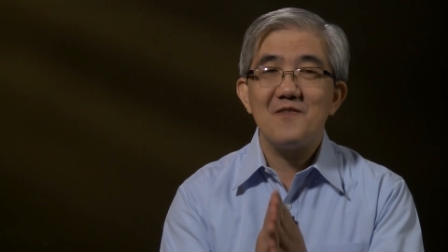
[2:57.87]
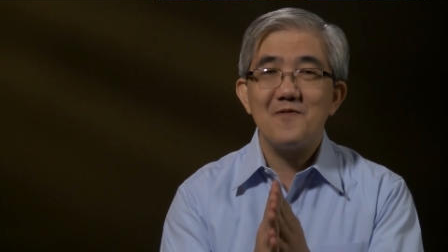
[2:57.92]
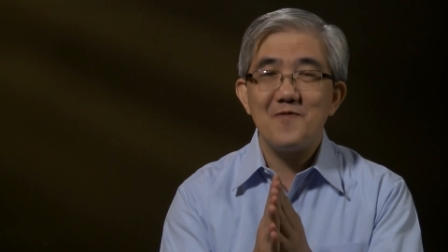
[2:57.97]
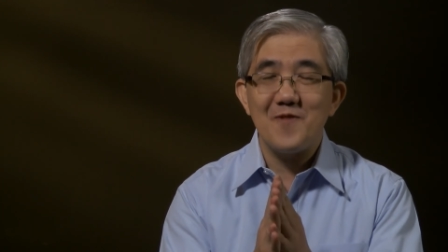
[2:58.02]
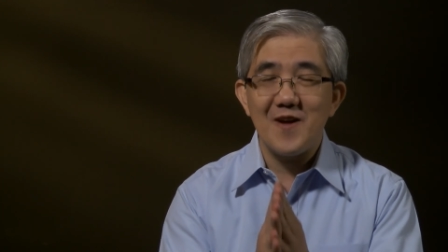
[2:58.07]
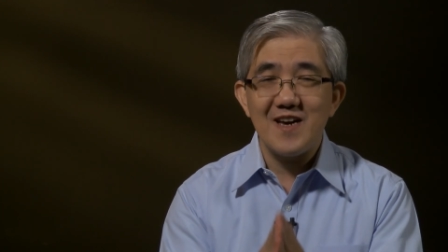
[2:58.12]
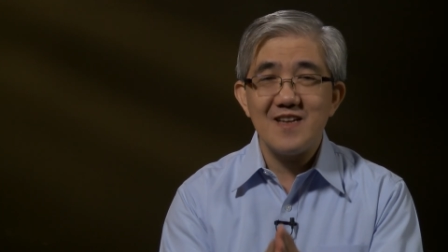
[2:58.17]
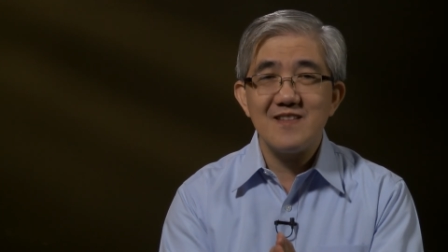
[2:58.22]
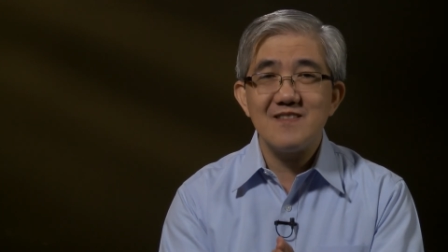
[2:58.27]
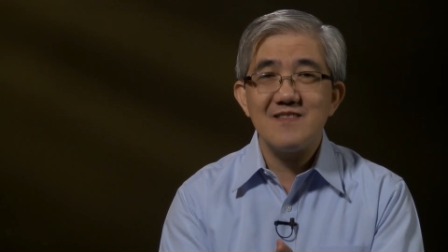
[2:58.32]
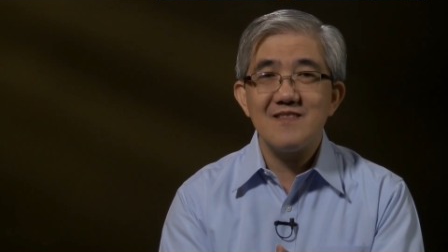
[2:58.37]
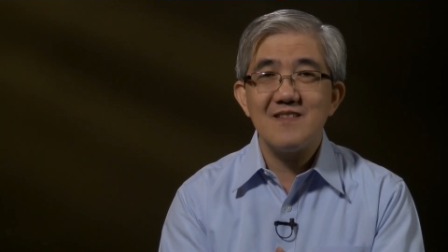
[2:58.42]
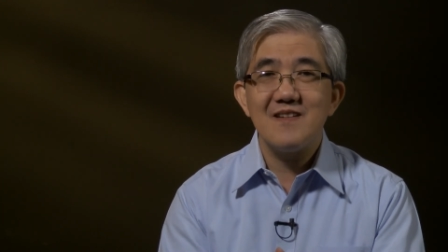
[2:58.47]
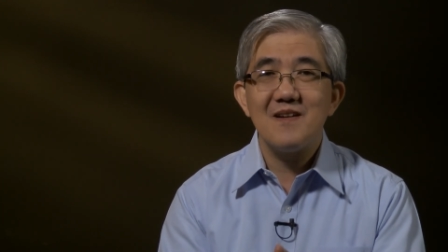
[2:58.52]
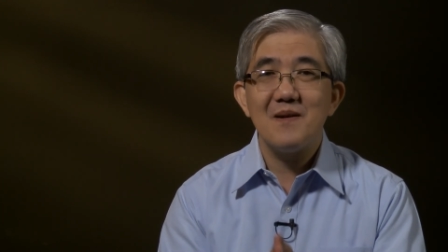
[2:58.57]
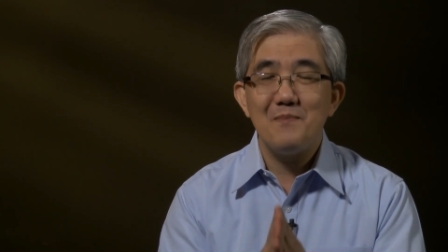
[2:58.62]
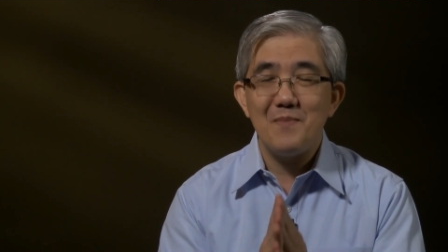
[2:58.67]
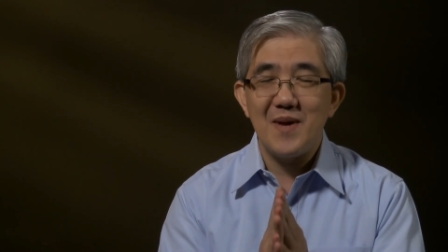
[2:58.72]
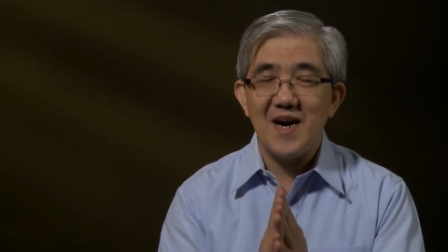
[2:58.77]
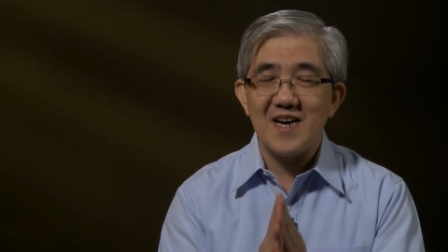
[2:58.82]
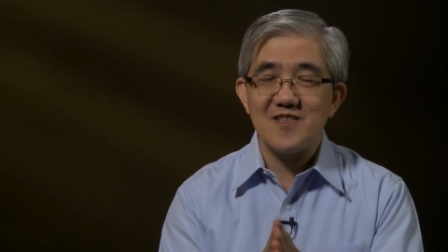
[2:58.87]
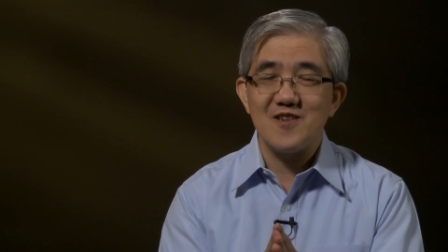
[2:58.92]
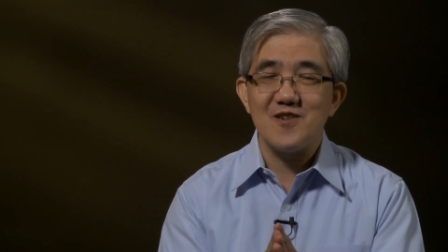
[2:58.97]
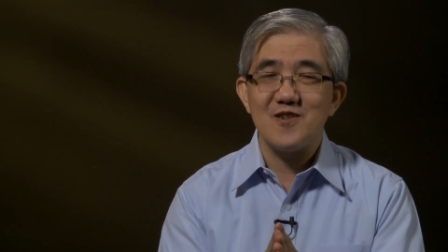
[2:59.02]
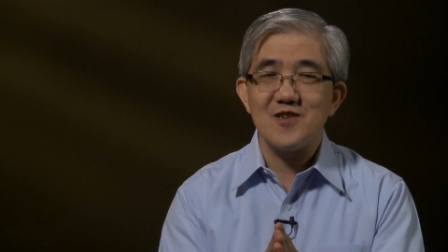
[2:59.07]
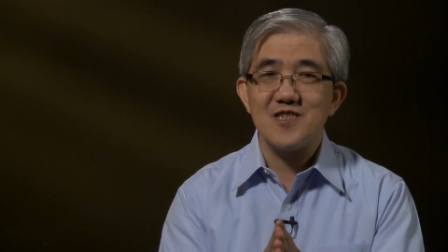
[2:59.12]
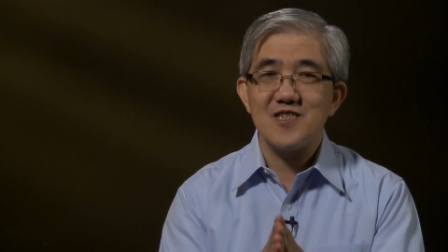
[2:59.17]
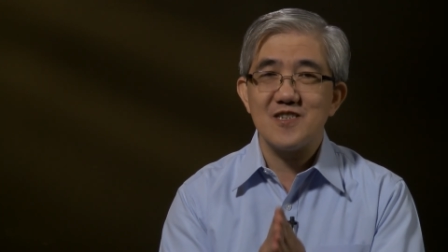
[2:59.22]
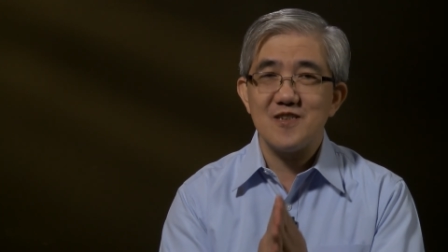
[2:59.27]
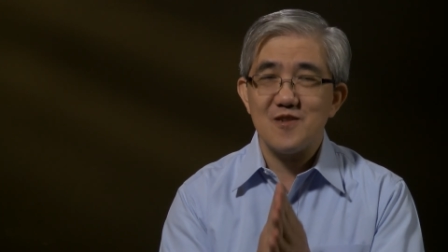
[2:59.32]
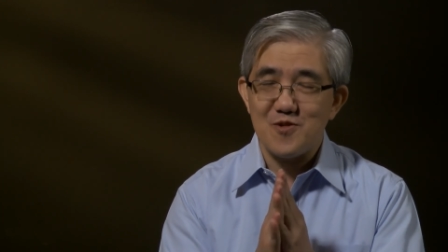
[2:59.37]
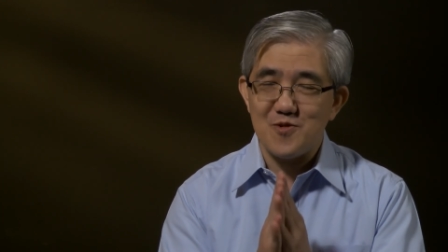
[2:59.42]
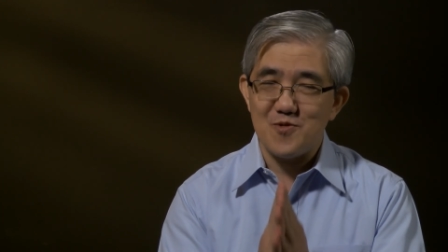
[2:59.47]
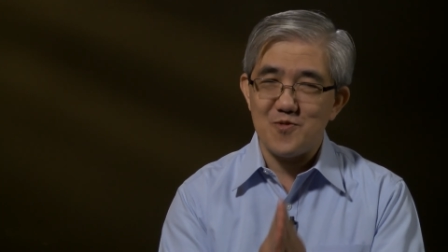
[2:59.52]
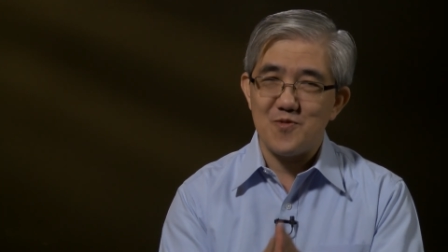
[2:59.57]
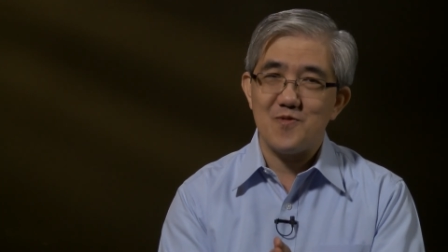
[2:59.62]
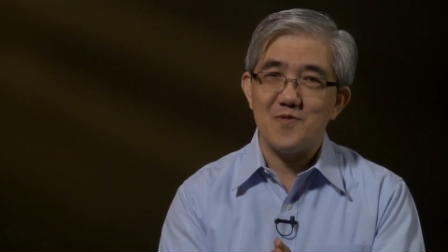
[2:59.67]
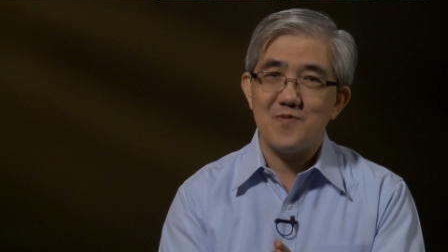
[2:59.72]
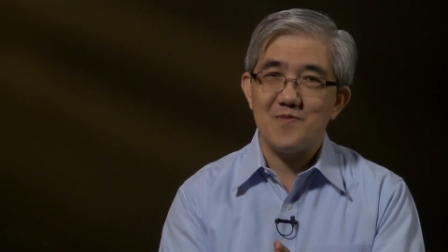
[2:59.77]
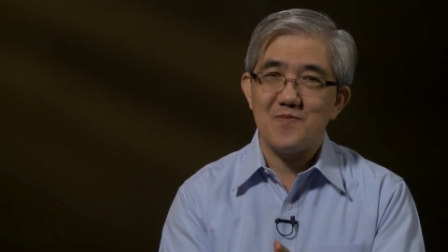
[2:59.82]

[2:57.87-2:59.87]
faith matters too.